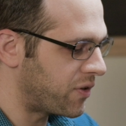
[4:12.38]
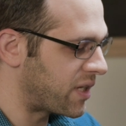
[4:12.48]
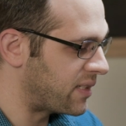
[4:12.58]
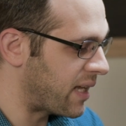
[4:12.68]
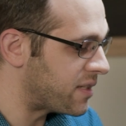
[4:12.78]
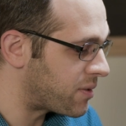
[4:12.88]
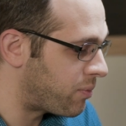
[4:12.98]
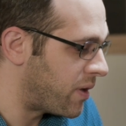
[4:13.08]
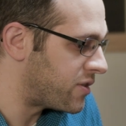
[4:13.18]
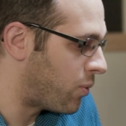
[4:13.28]
those things. And
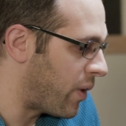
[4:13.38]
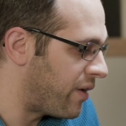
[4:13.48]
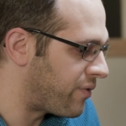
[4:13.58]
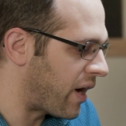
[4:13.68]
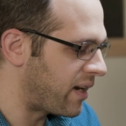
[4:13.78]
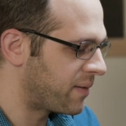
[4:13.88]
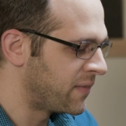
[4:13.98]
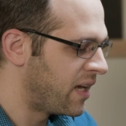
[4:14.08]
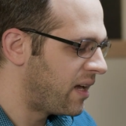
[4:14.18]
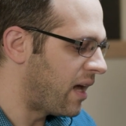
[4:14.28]
it's a way of writing.
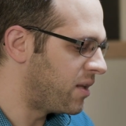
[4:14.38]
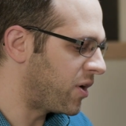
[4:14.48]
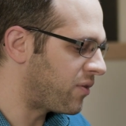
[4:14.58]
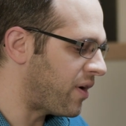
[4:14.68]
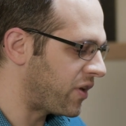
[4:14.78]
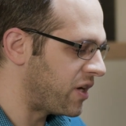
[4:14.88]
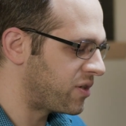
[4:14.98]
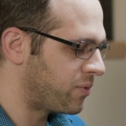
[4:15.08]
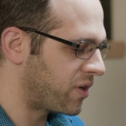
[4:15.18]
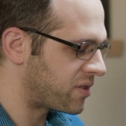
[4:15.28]
And the book of
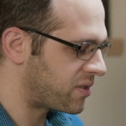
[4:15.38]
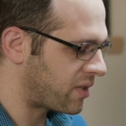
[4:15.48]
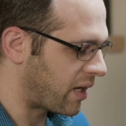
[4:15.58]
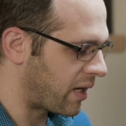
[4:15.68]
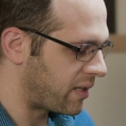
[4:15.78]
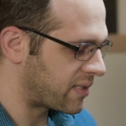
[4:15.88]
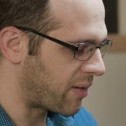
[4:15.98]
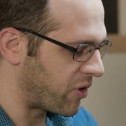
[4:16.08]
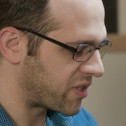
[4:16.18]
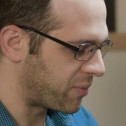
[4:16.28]
Revelation works
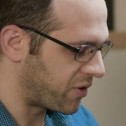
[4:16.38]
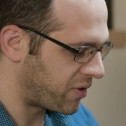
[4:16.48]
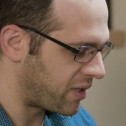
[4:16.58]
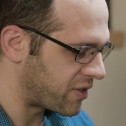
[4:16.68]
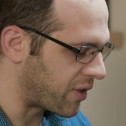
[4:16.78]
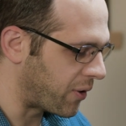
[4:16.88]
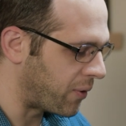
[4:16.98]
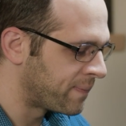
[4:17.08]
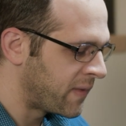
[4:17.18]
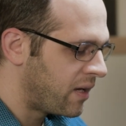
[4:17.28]
somewhat similarly.
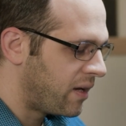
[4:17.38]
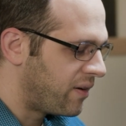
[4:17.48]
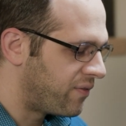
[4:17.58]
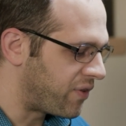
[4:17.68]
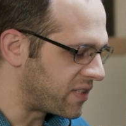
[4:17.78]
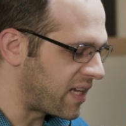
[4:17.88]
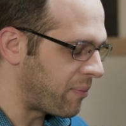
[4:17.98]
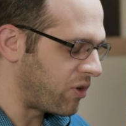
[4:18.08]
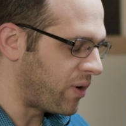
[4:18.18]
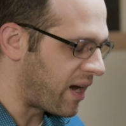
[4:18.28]
So, for
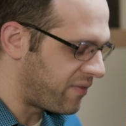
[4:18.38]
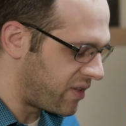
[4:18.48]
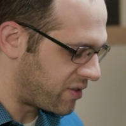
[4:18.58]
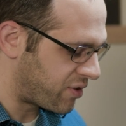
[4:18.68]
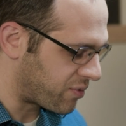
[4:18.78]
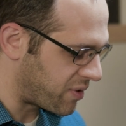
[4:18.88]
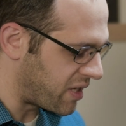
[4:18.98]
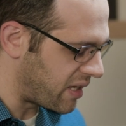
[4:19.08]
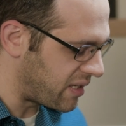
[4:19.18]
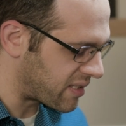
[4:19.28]
example, you have these
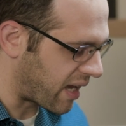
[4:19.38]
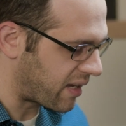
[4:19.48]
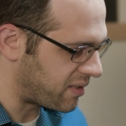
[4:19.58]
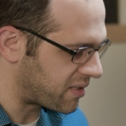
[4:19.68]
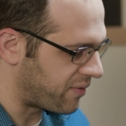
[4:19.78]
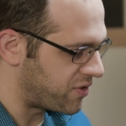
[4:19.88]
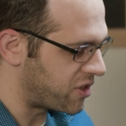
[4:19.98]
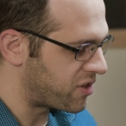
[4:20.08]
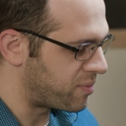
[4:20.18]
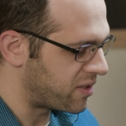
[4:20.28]
three cycles of
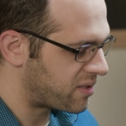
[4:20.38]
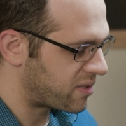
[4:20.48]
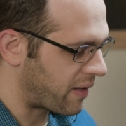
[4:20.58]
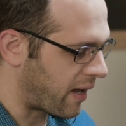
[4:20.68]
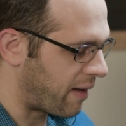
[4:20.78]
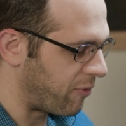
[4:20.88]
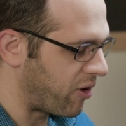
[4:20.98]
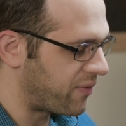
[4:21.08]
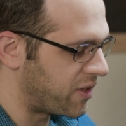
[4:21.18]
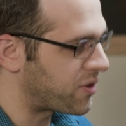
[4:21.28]
judgments. You
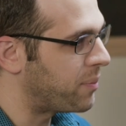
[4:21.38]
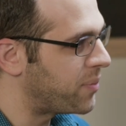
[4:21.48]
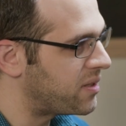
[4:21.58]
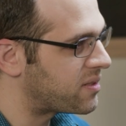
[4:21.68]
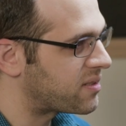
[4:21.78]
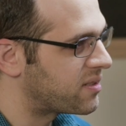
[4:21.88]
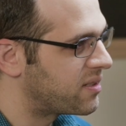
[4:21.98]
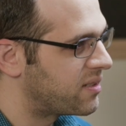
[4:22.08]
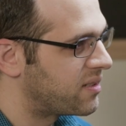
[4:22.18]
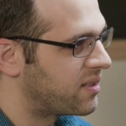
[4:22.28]
have the trumpets,
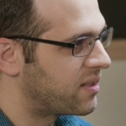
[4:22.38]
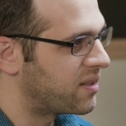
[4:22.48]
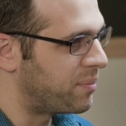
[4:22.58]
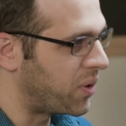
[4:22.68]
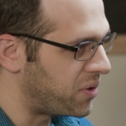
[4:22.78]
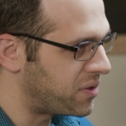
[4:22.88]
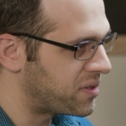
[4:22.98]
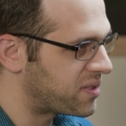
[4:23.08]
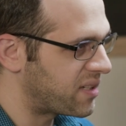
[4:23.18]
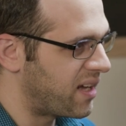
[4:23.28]
the
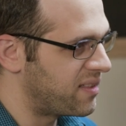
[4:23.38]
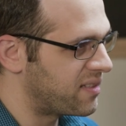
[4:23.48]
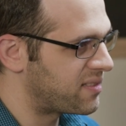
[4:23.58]
bowls, and the